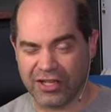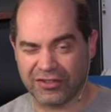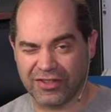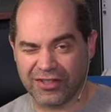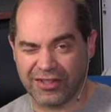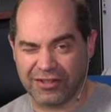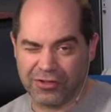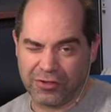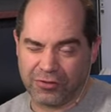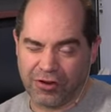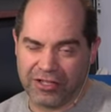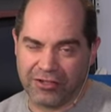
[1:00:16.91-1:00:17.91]
Because you do
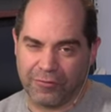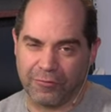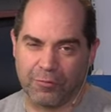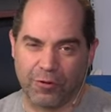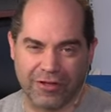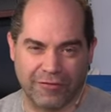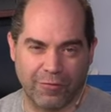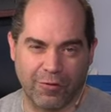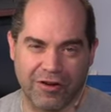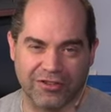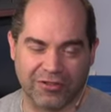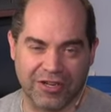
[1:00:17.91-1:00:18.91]
try and do more than four
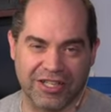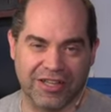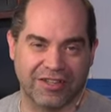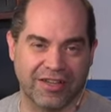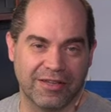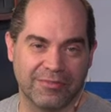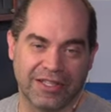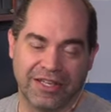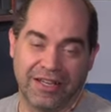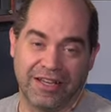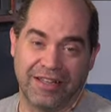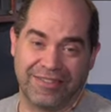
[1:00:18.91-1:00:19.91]
on screen at a time,
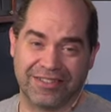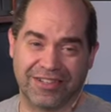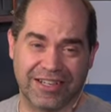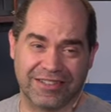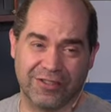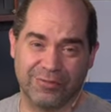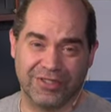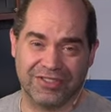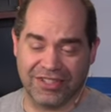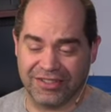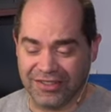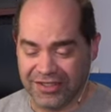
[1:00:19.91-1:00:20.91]
things are getting too
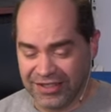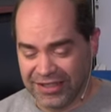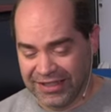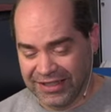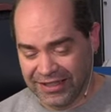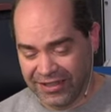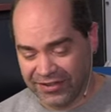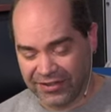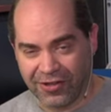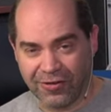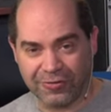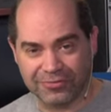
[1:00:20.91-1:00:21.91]
busy. Uh,
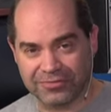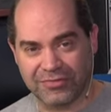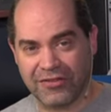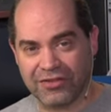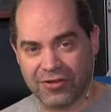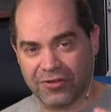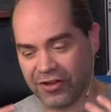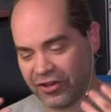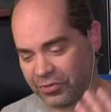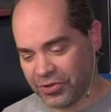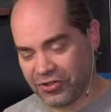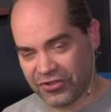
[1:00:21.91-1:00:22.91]
so even though there are
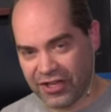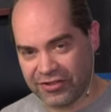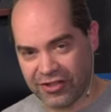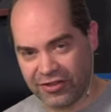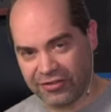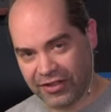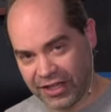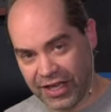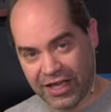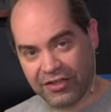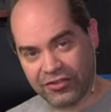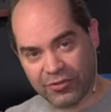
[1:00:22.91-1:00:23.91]
switchers out there that
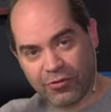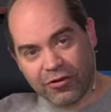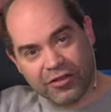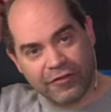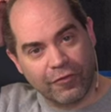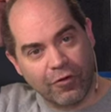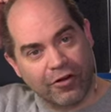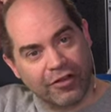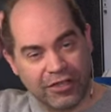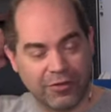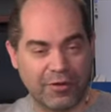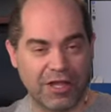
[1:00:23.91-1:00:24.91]
can do more than four,
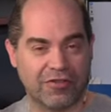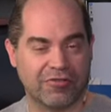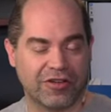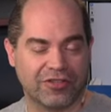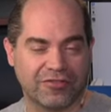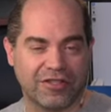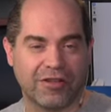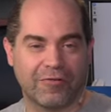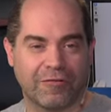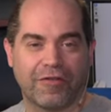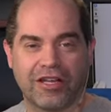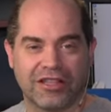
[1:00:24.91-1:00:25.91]
you, you traditionally don't
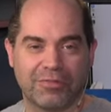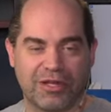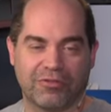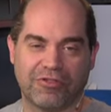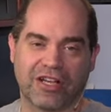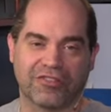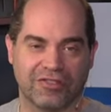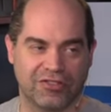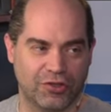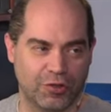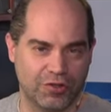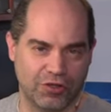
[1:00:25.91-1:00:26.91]
find that people actually
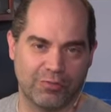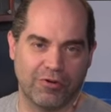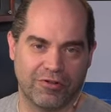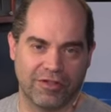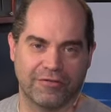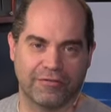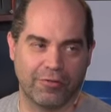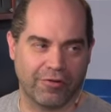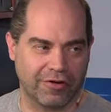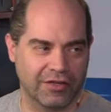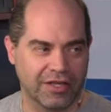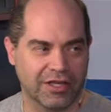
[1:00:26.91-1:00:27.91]
do do more than
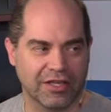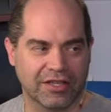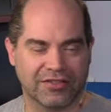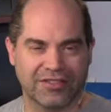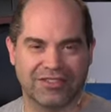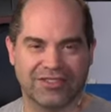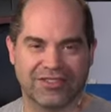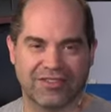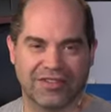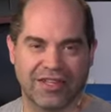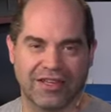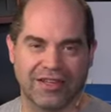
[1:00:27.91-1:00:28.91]
four. Because it just
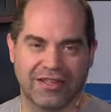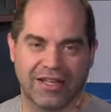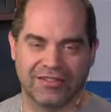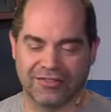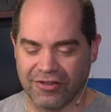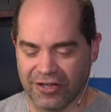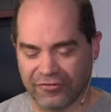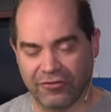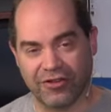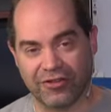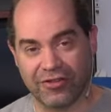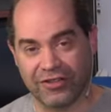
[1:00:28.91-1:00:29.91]
uh, adds a lot of
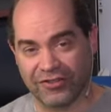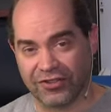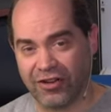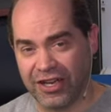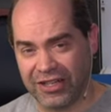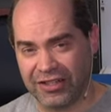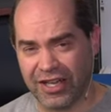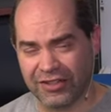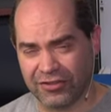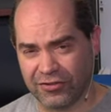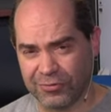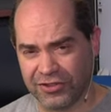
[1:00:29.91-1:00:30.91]
clutter on screen and
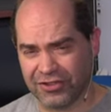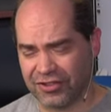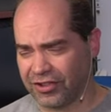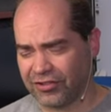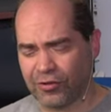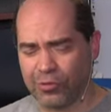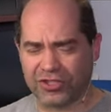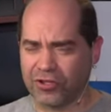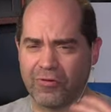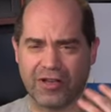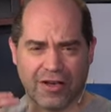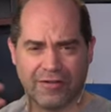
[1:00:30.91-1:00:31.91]
adds too much, just too much
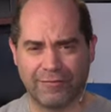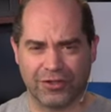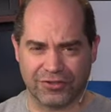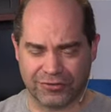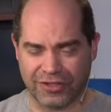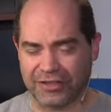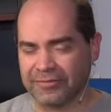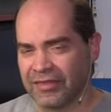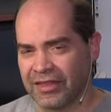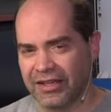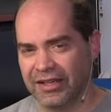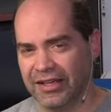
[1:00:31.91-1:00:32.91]
going on visually,
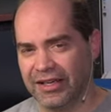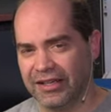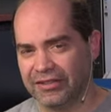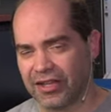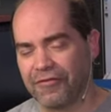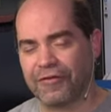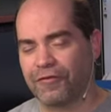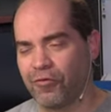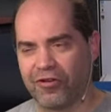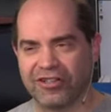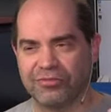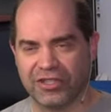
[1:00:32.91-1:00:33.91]
and even
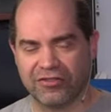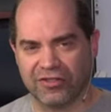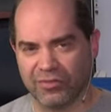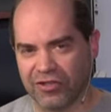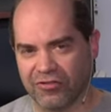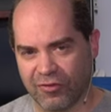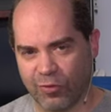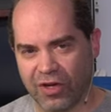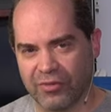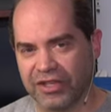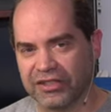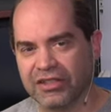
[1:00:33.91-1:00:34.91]
four can be a little bit
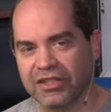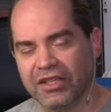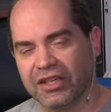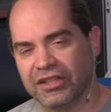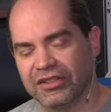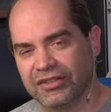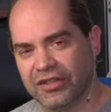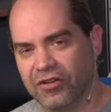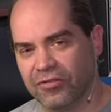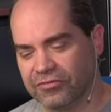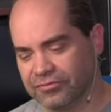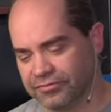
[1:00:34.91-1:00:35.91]
overwhelming.
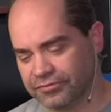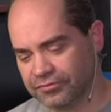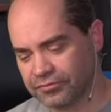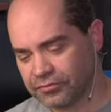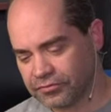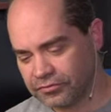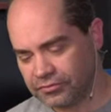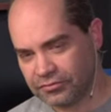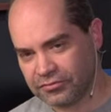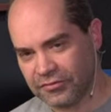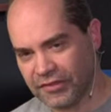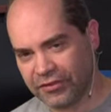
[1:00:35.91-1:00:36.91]
So,
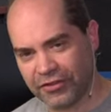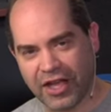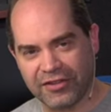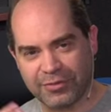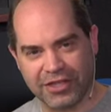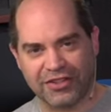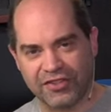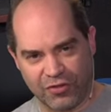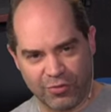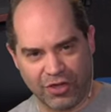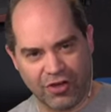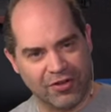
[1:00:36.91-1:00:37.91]
if you guys have been on
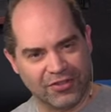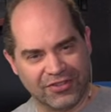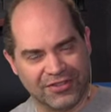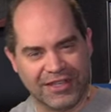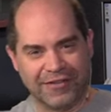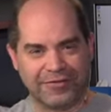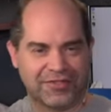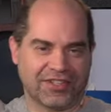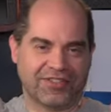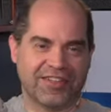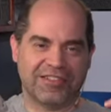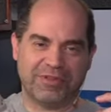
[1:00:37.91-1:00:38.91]
Zoom calls and you have
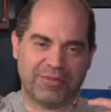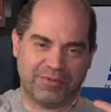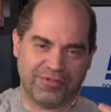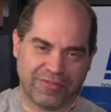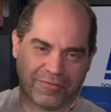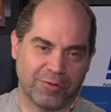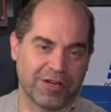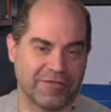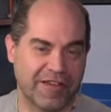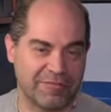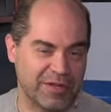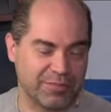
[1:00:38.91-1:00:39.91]
sixteen people or
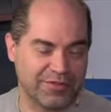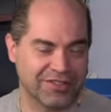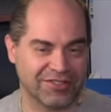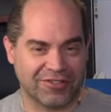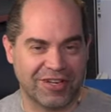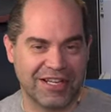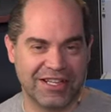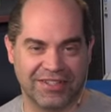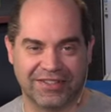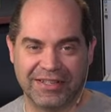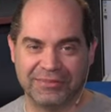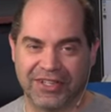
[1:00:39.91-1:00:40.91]
twenty-five people on screen at the
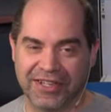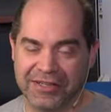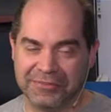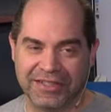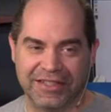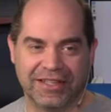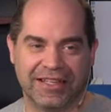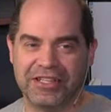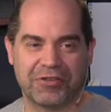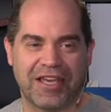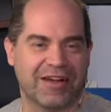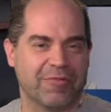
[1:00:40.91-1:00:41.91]
same time,
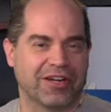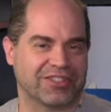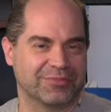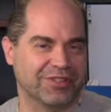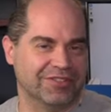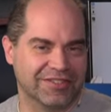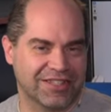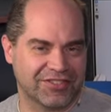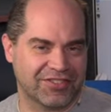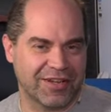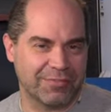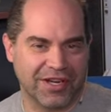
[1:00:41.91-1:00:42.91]
you can't watch them all. It's
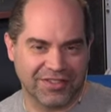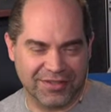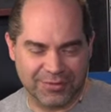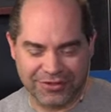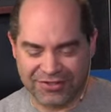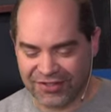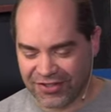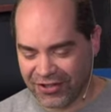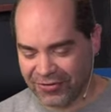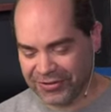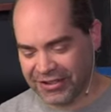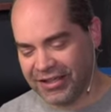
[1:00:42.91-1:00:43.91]
just not possible.
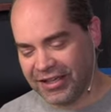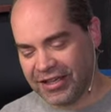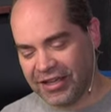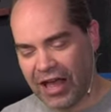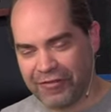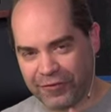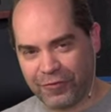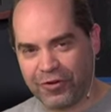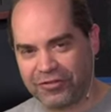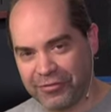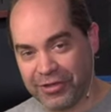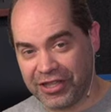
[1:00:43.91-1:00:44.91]
So, having four,
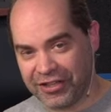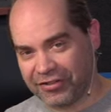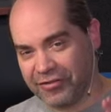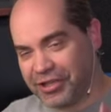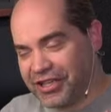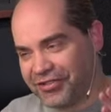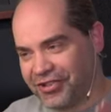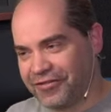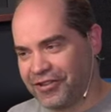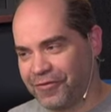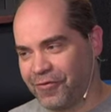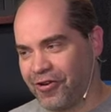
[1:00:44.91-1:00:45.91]
limiting, limiting yourself
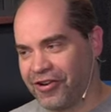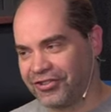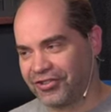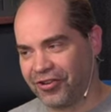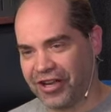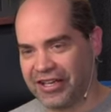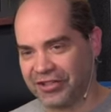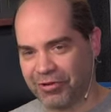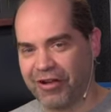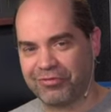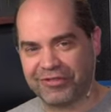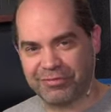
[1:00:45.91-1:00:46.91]
to four on screen is
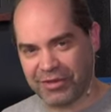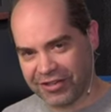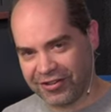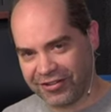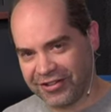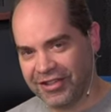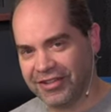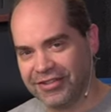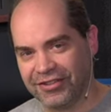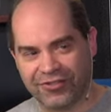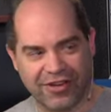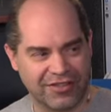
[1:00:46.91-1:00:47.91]
probably better
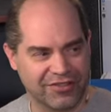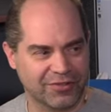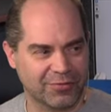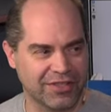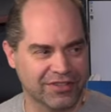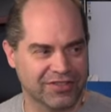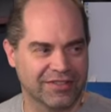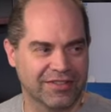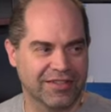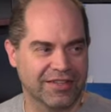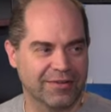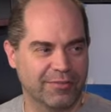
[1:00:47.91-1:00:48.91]
than trying to squeeze
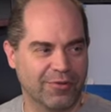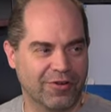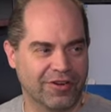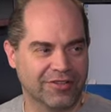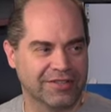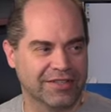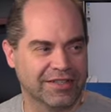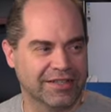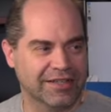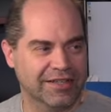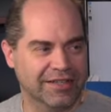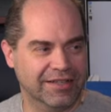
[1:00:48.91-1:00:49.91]
more
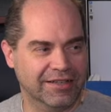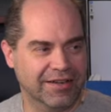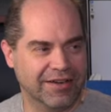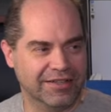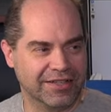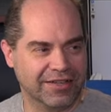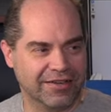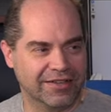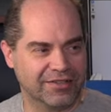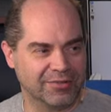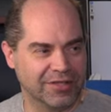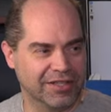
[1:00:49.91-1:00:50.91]
uh, on here
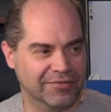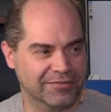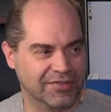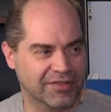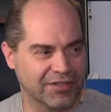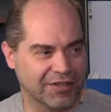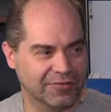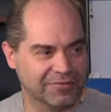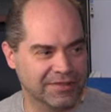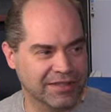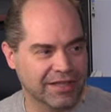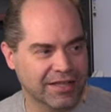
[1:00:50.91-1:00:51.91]
as well. So,
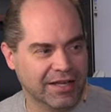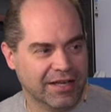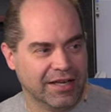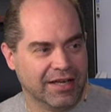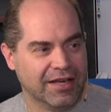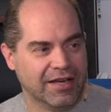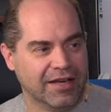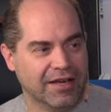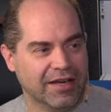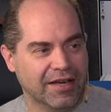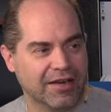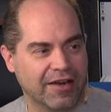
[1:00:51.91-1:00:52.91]

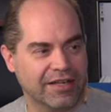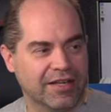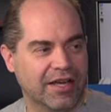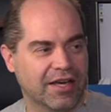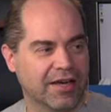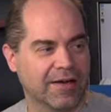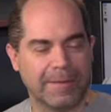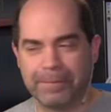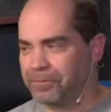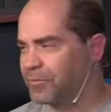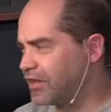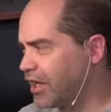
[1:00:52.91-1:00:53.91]
all right, um,
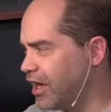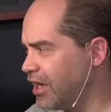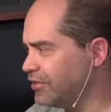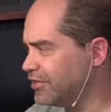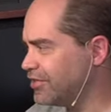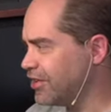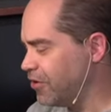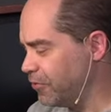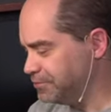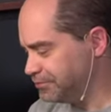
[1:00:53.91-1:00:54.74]
okay, so.